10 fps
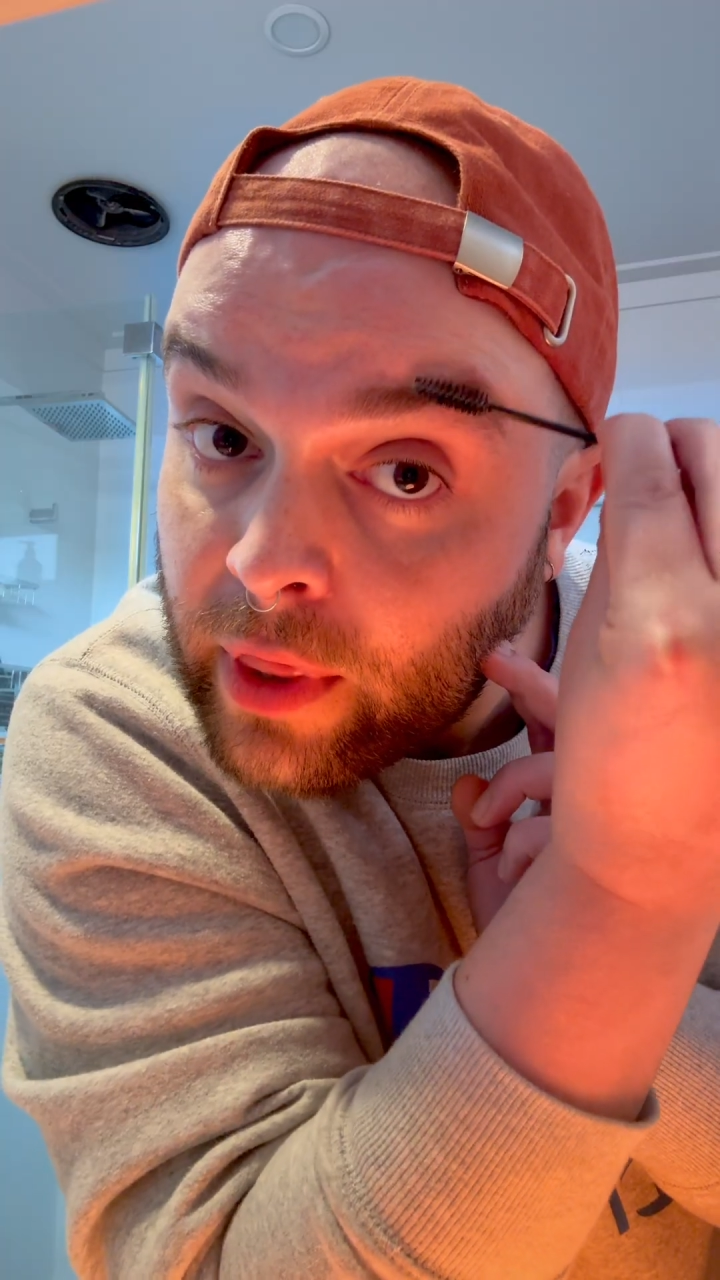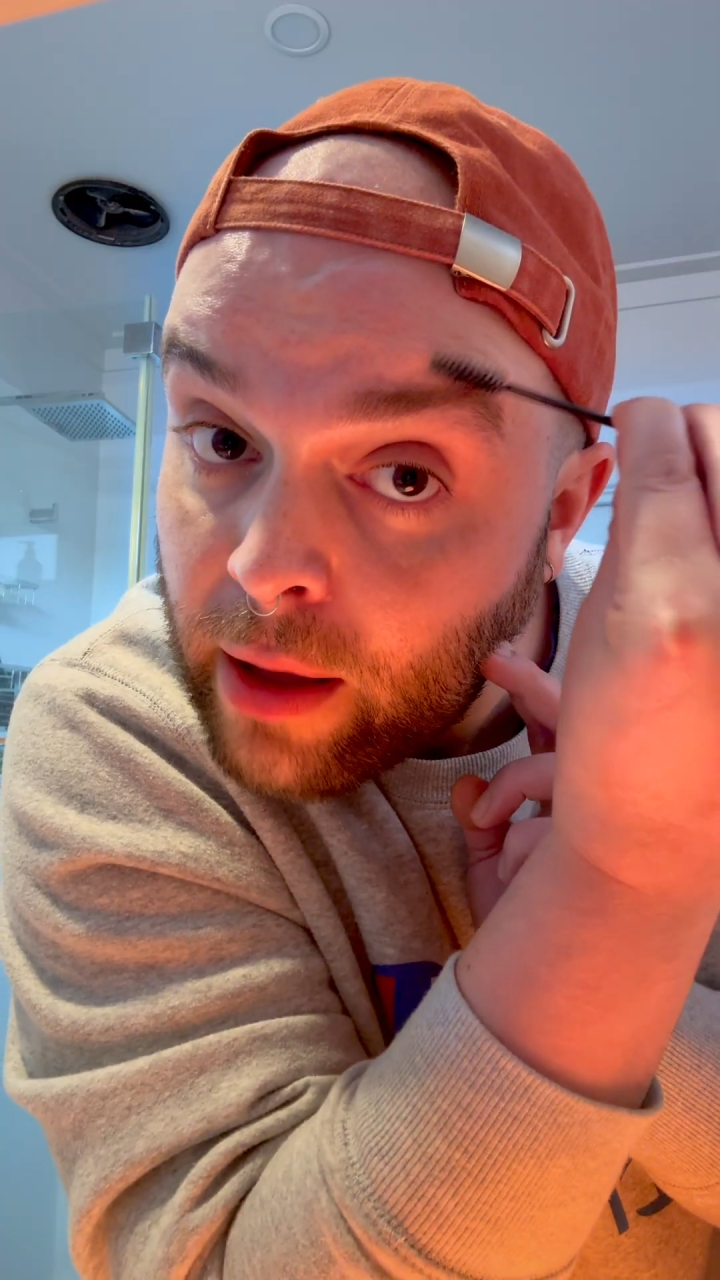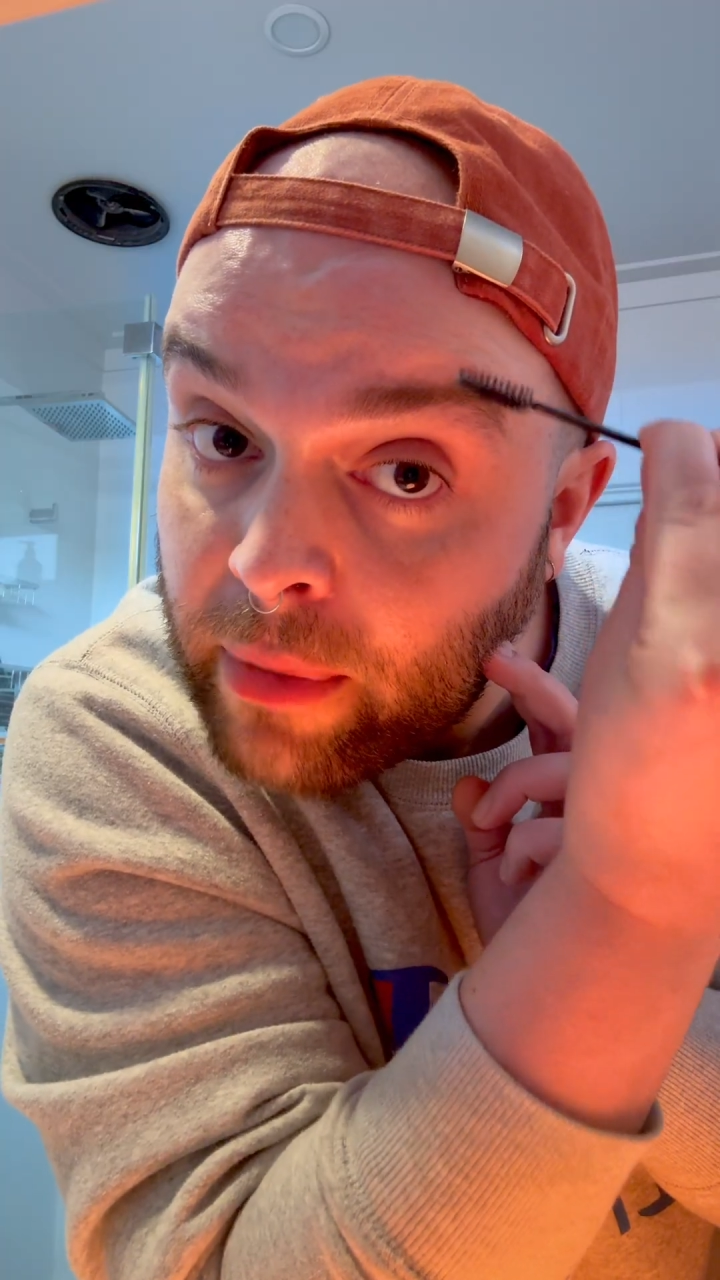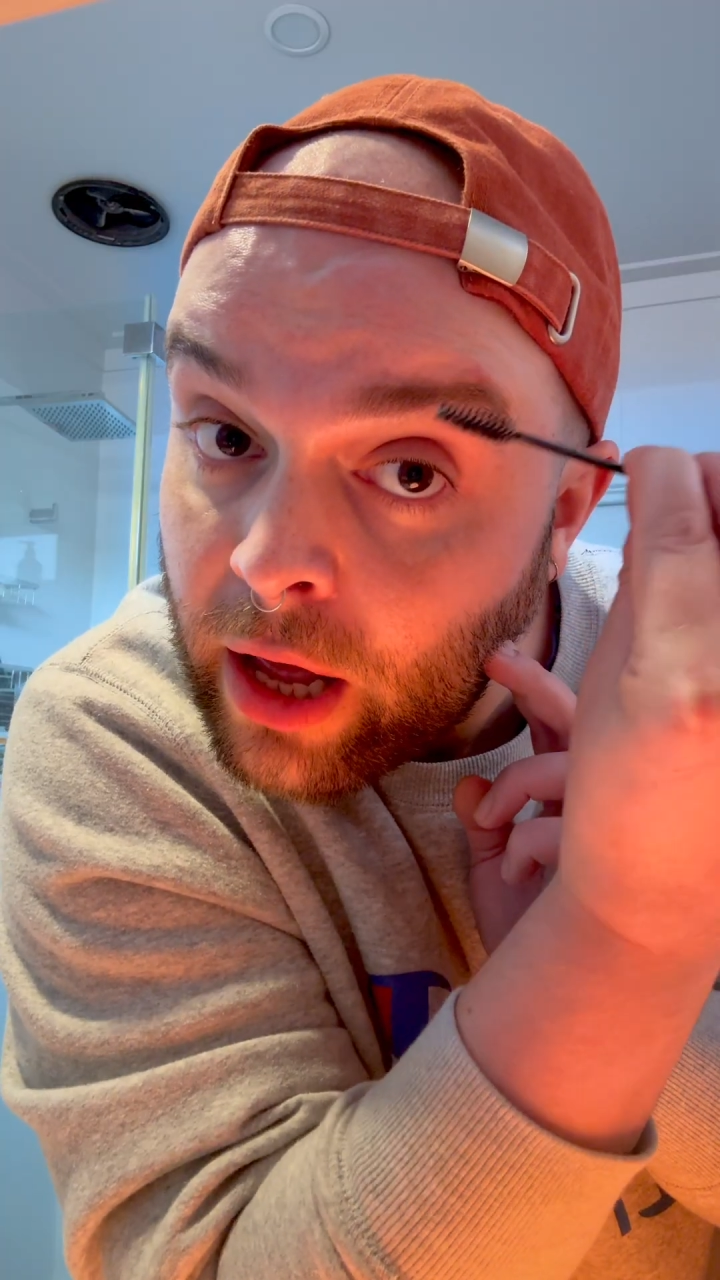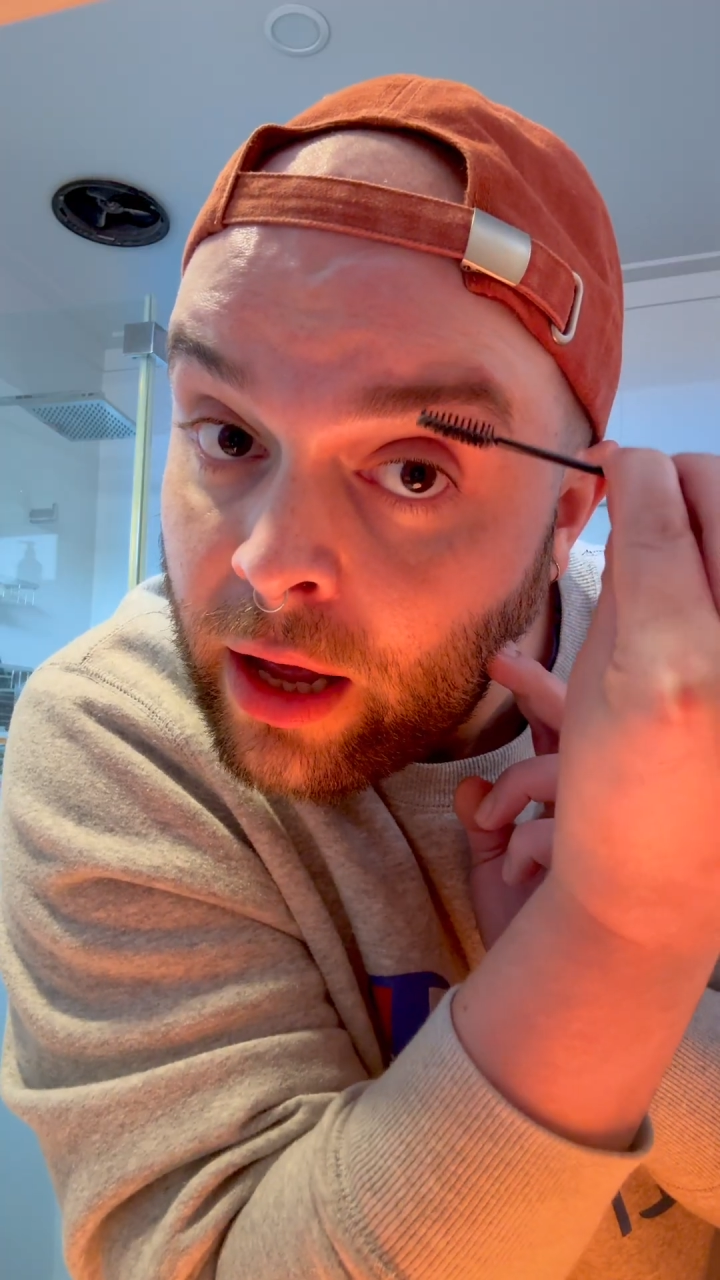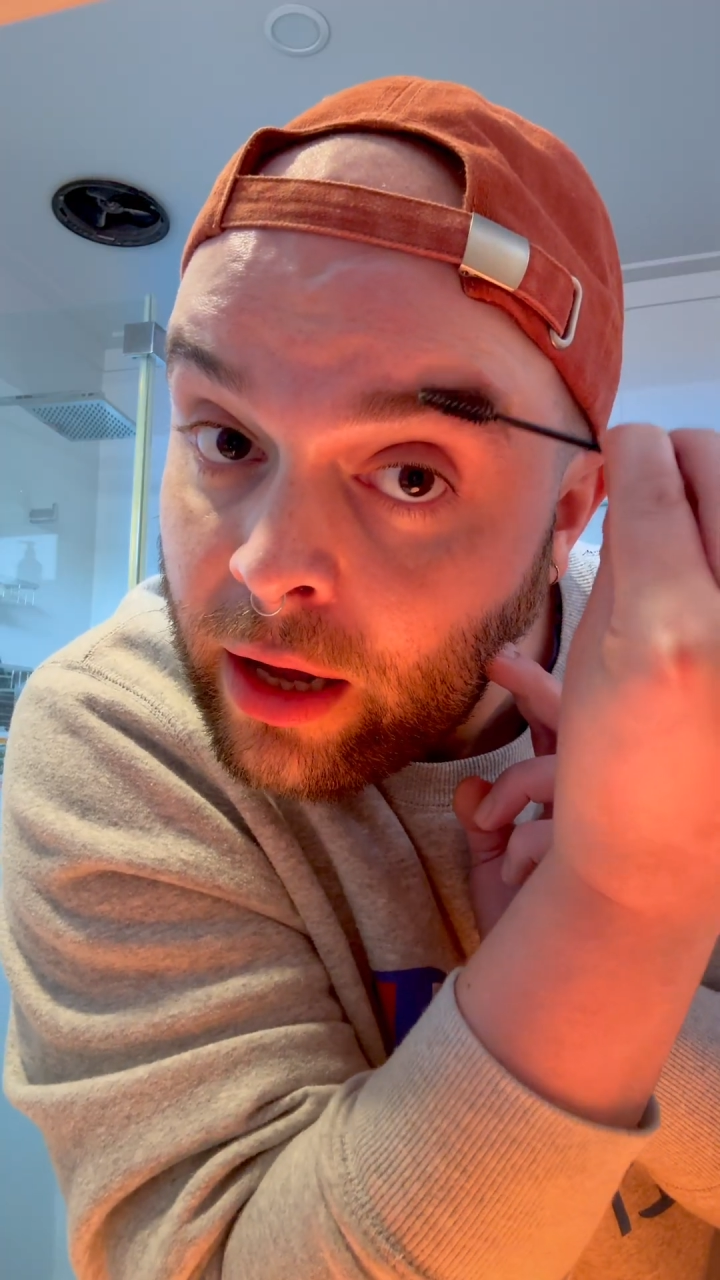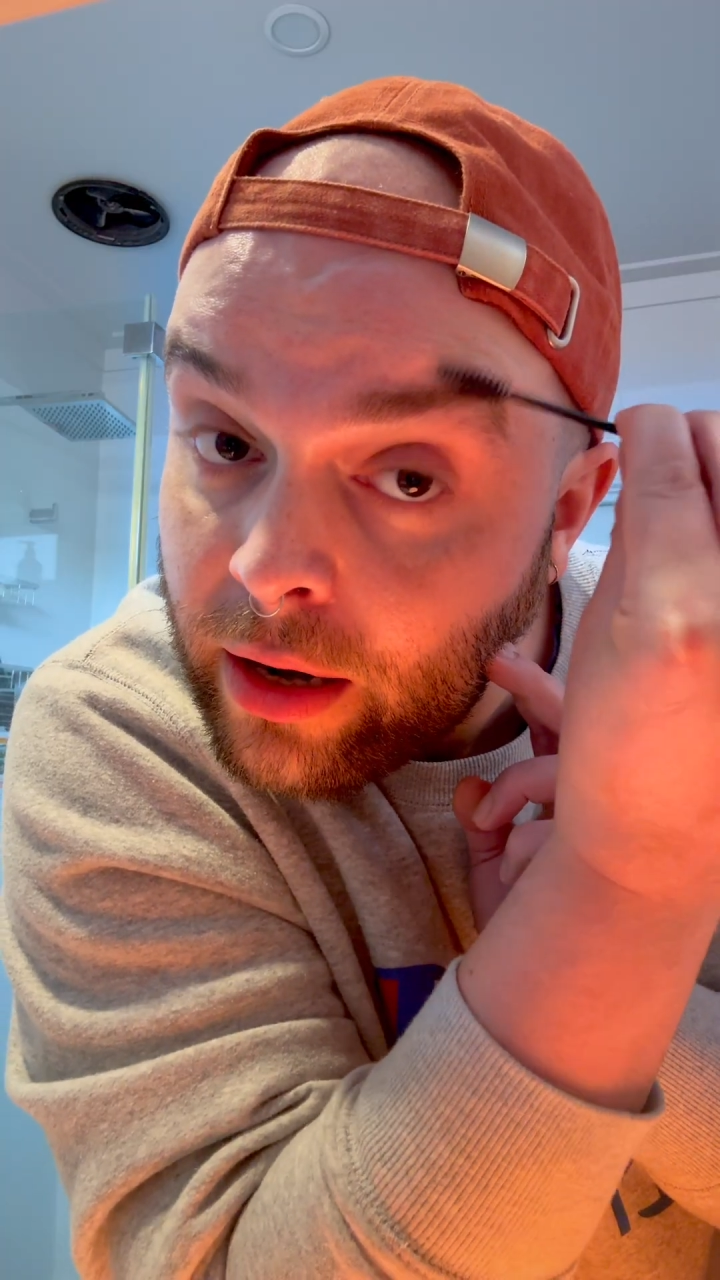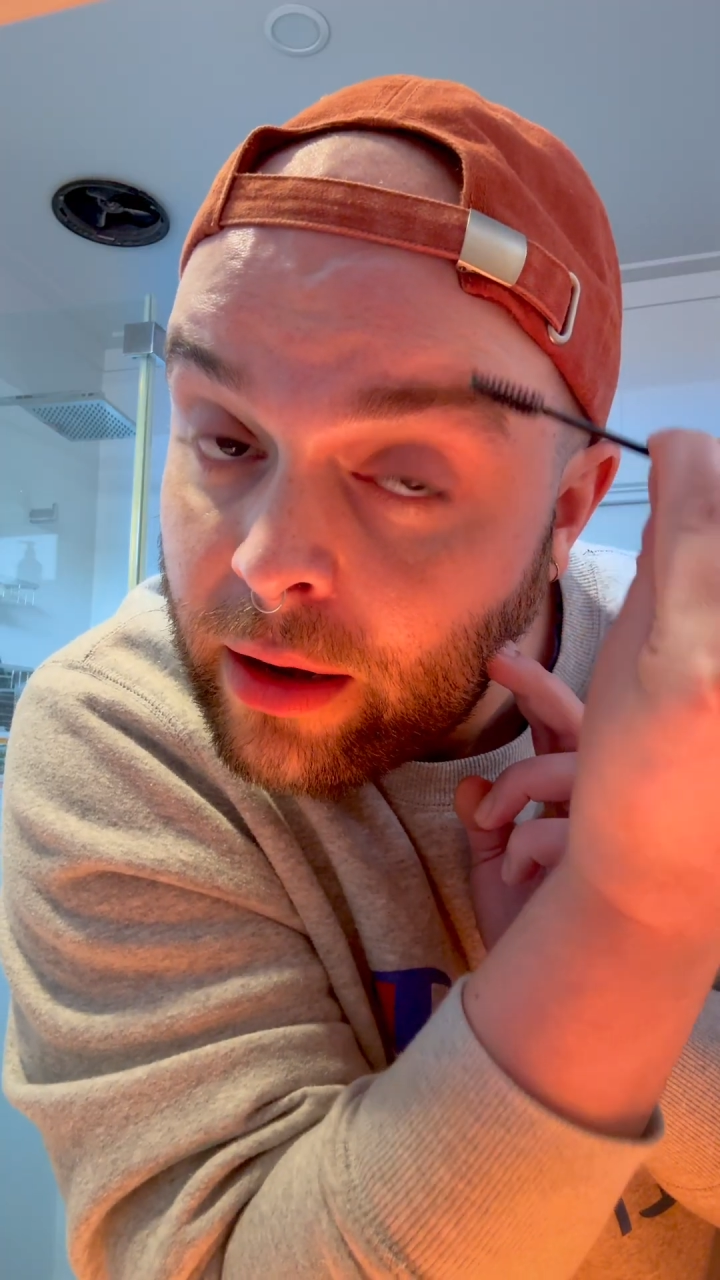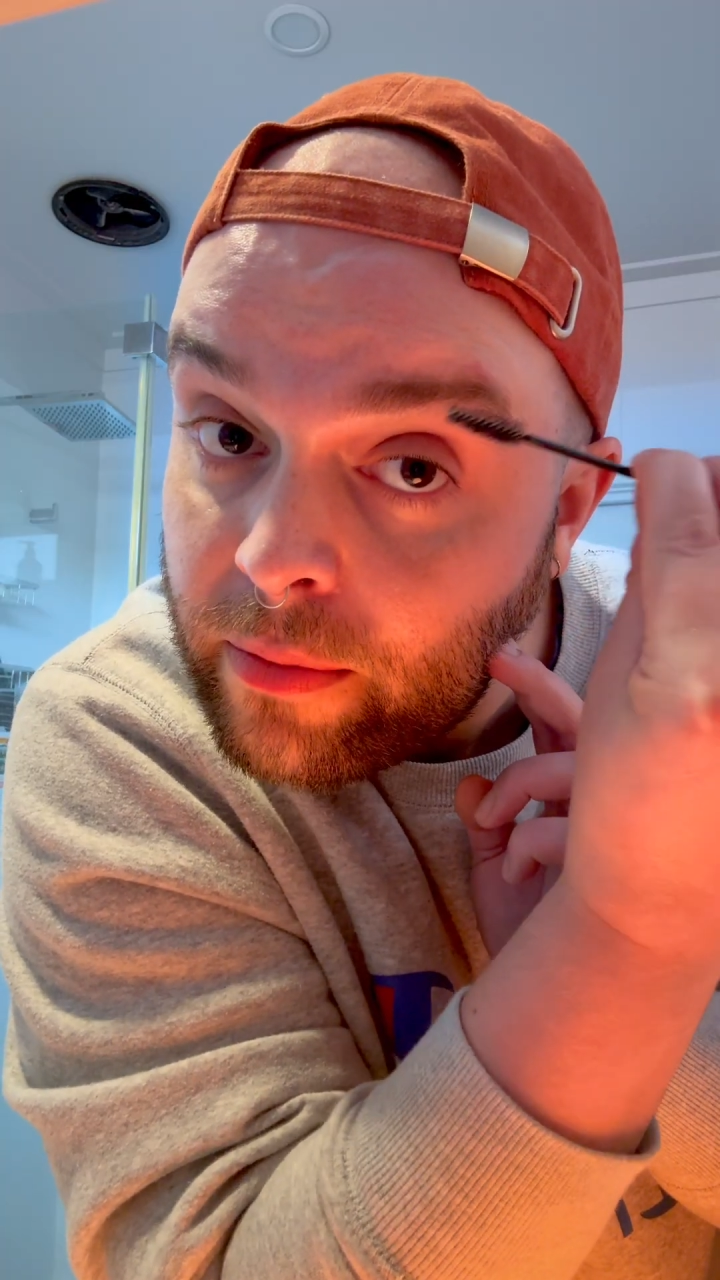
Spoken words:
that part.